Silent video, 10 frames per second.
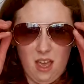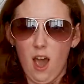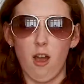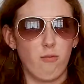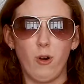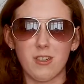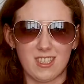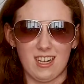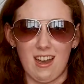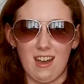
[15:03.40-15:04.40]
a rock
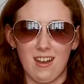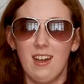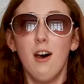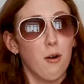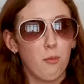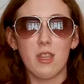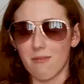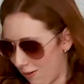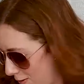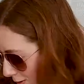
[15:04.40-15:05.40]
star with, of
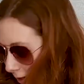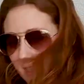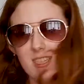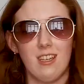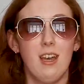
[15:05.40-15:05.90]
course,